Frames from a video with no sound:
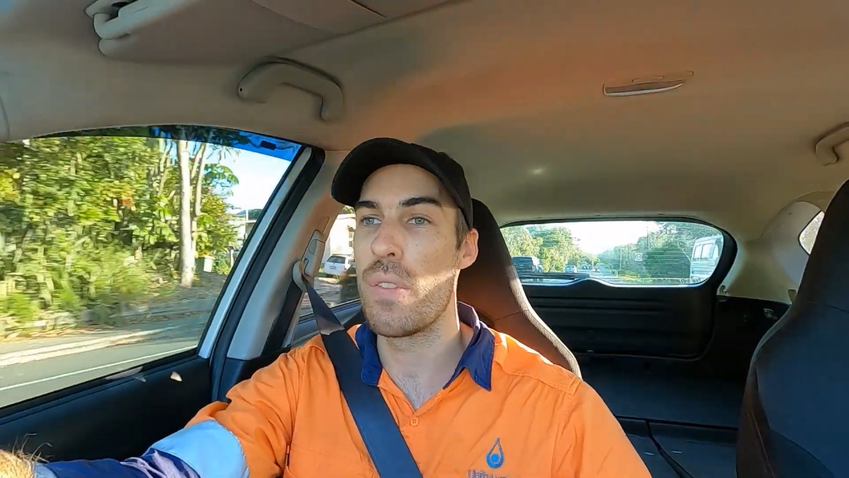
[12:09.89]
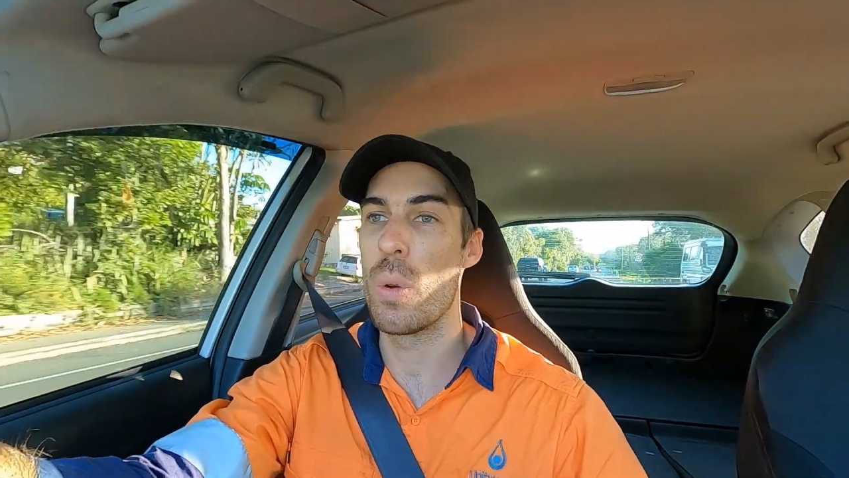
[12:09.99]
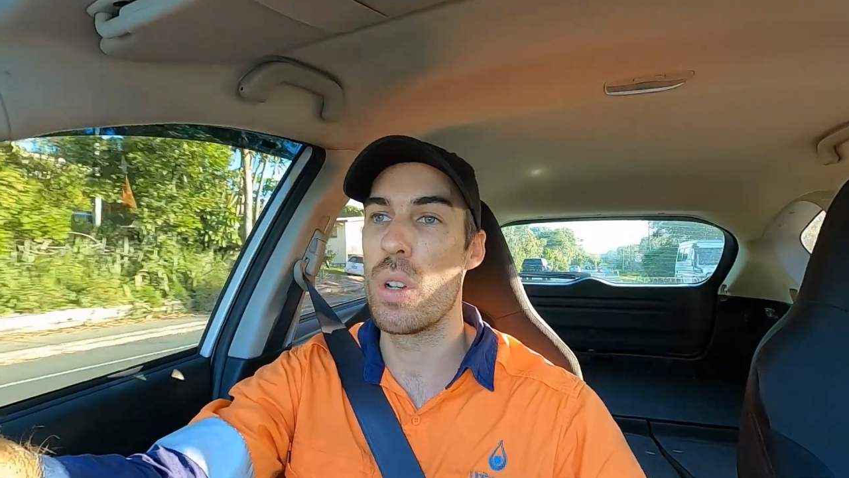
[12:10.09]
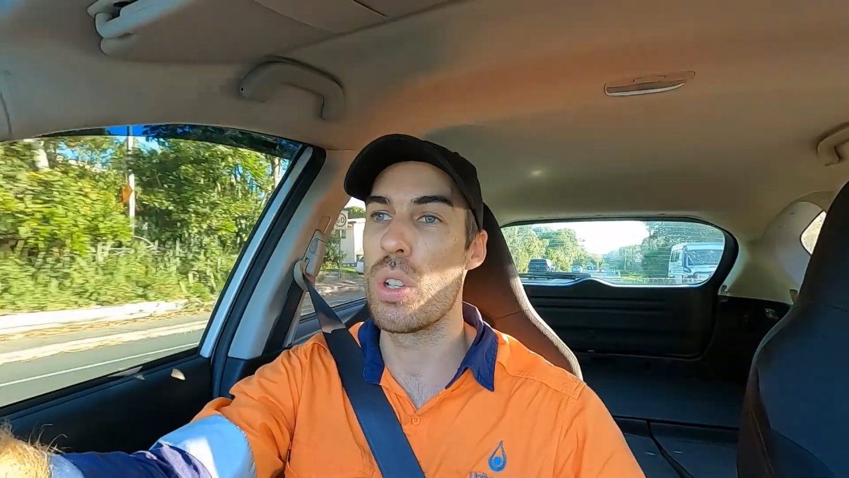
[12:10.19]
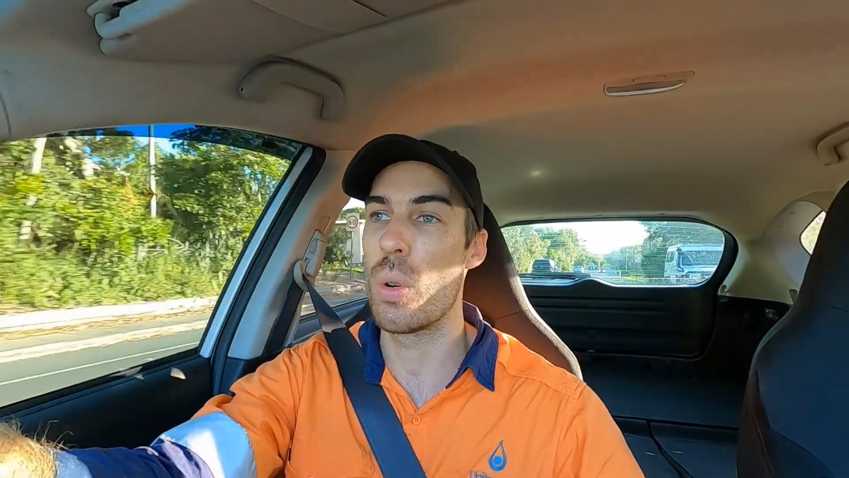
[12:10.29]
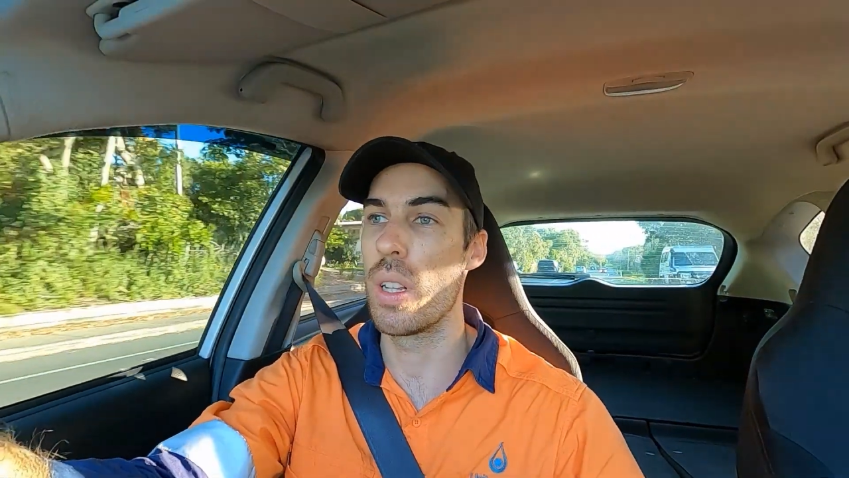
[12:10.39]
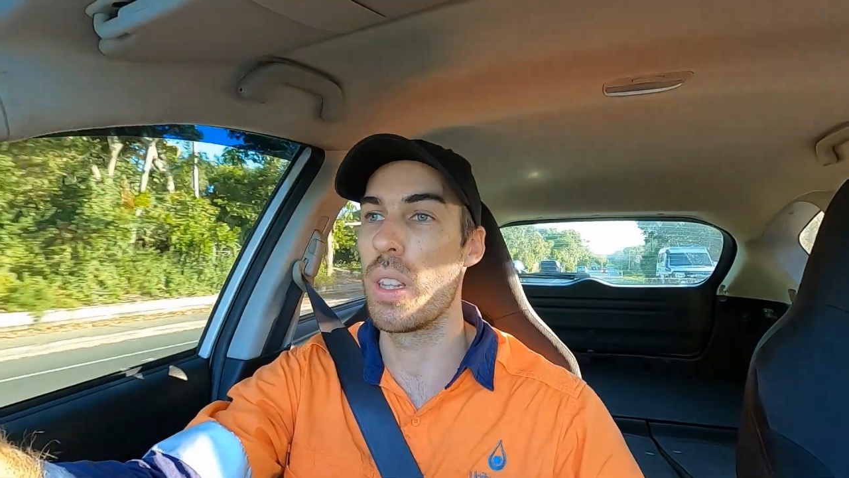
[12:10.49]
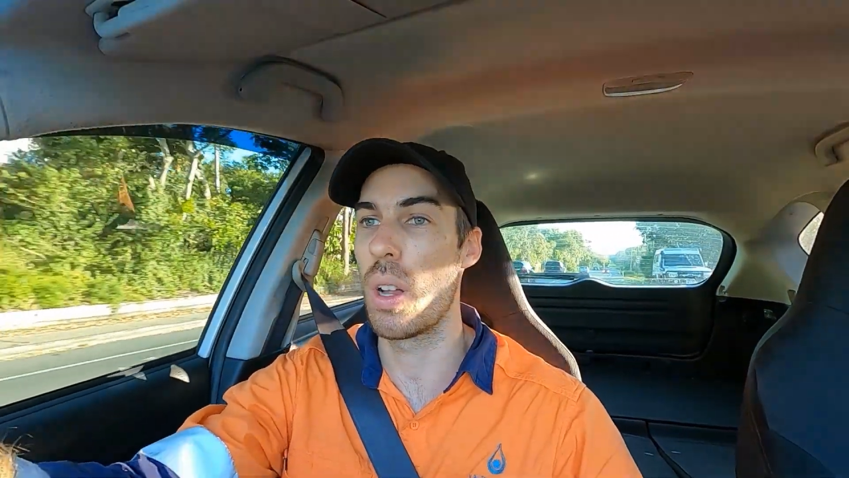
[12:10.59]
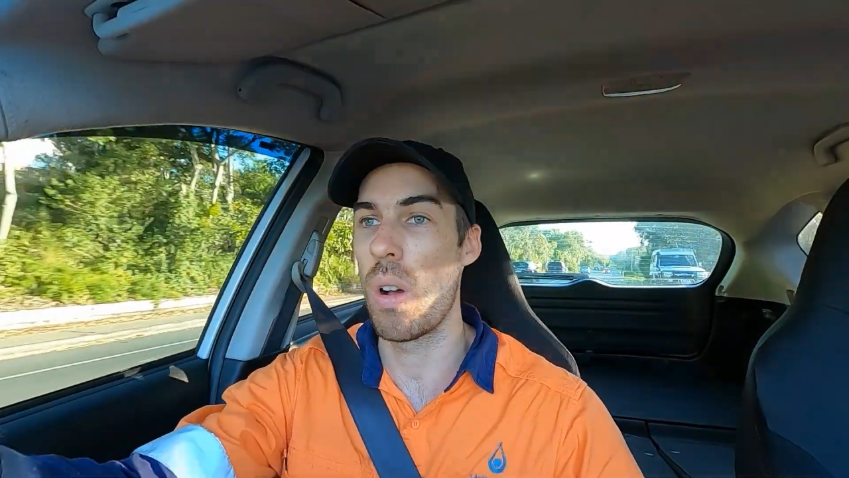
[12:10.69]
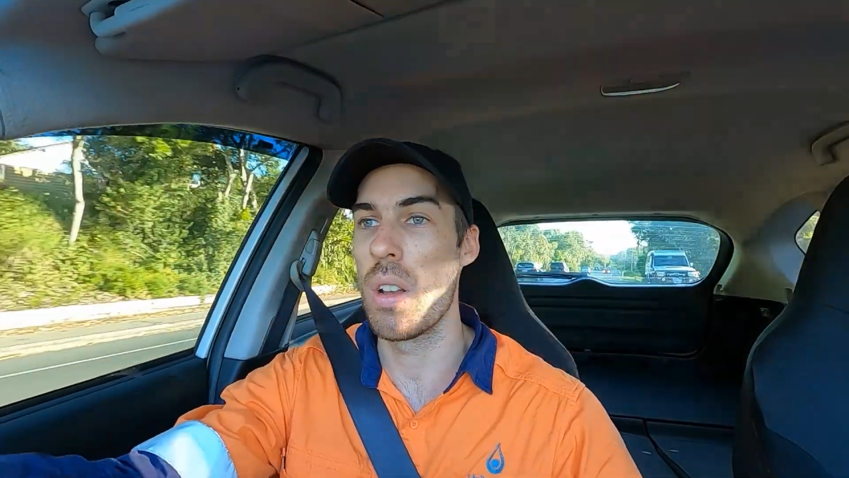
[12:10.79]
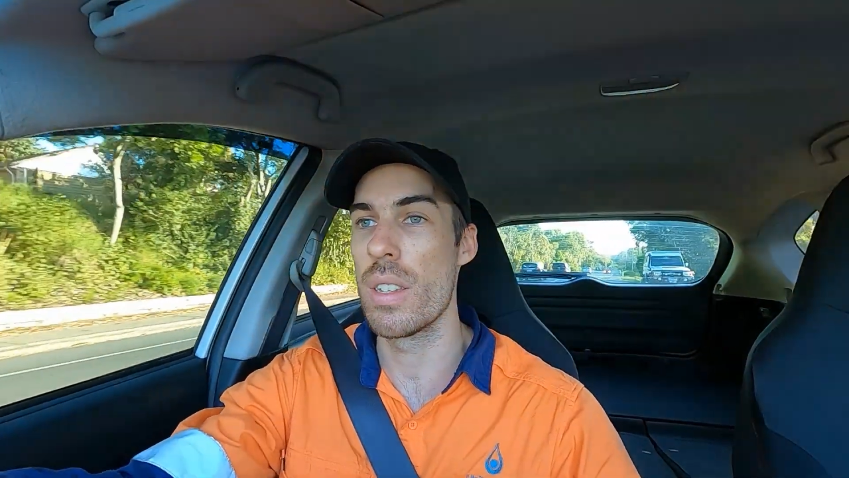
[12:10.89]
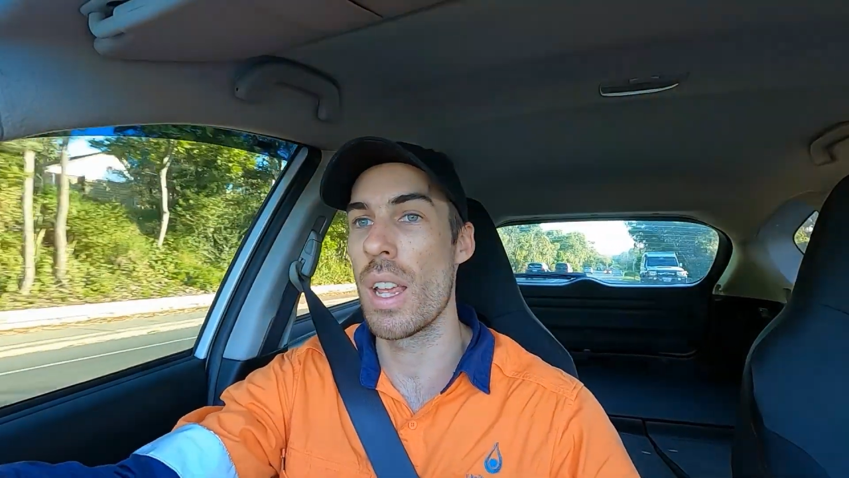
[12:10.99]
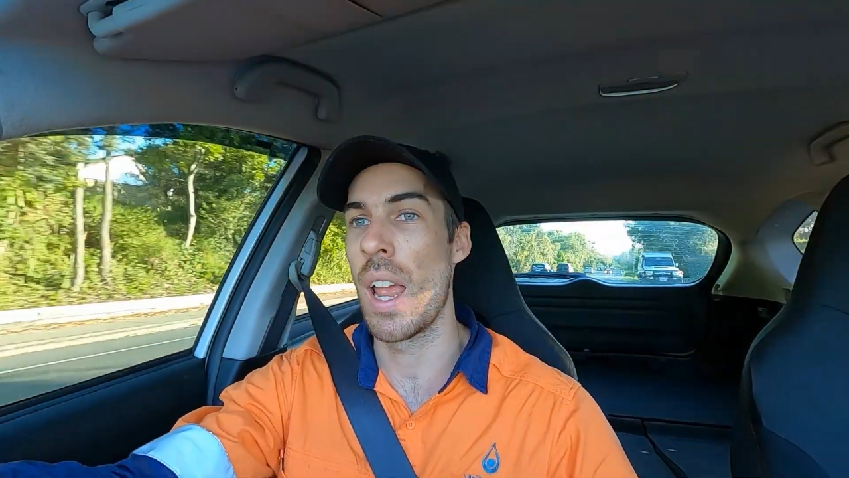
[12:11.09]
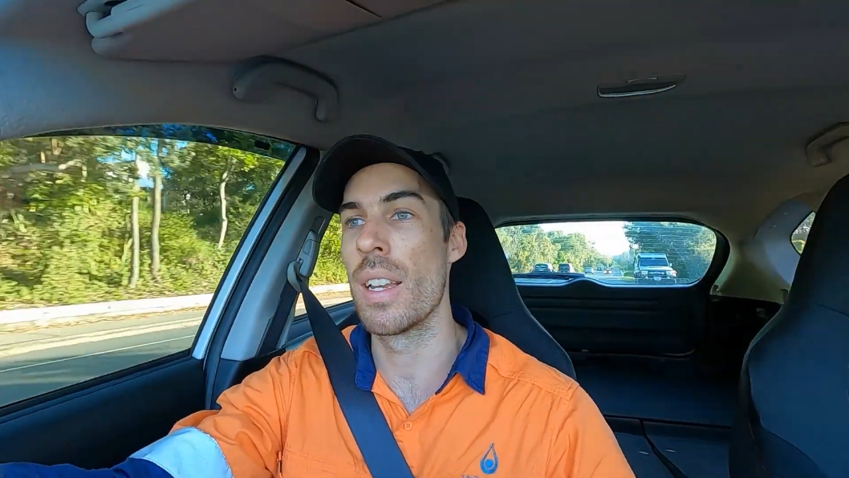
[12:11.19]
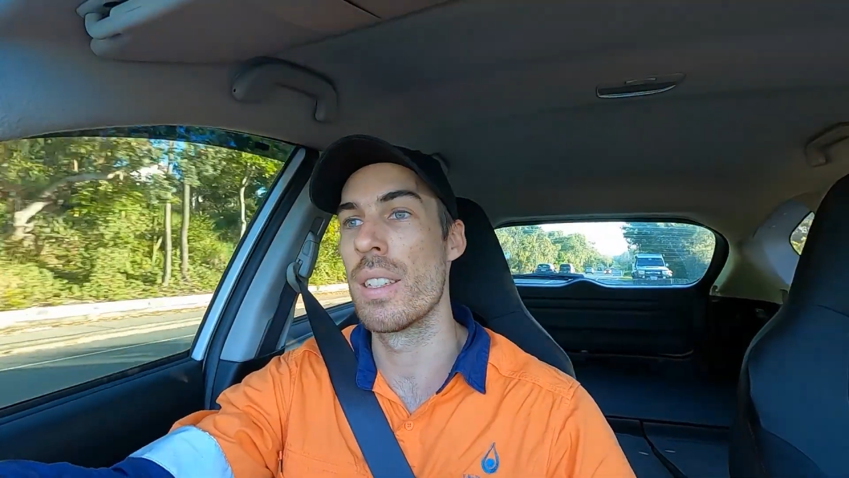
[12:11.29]
if you enjoyed the
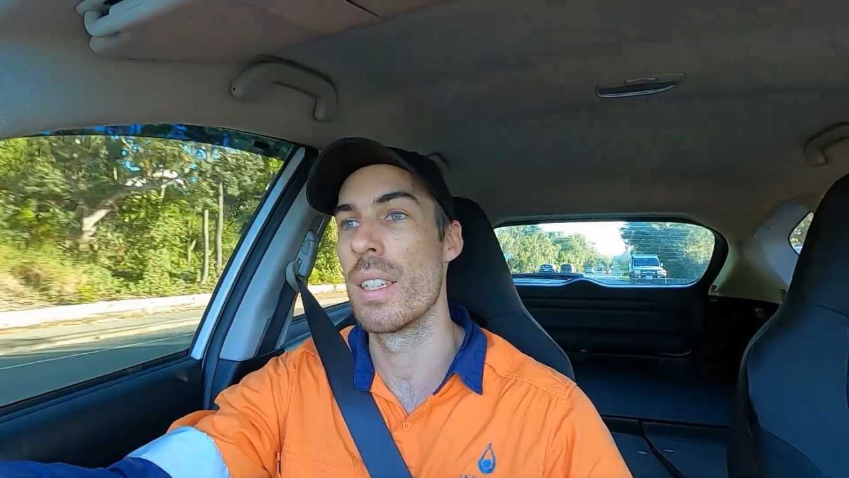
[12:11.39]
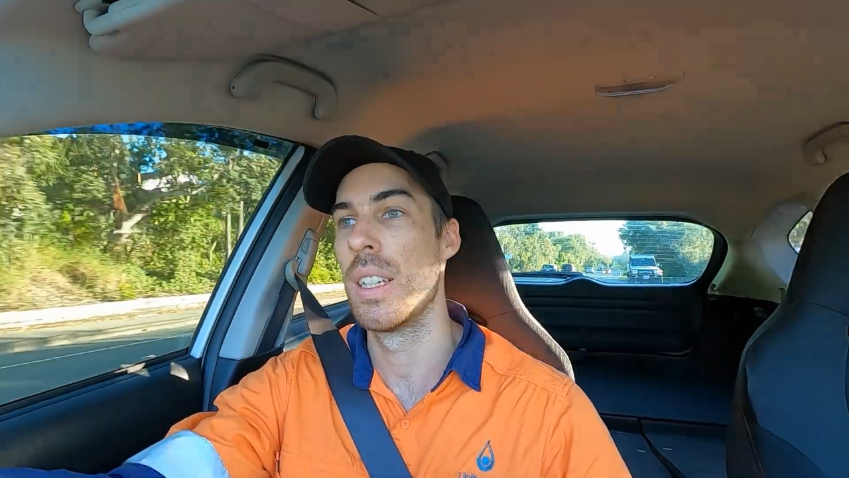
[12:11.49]
content.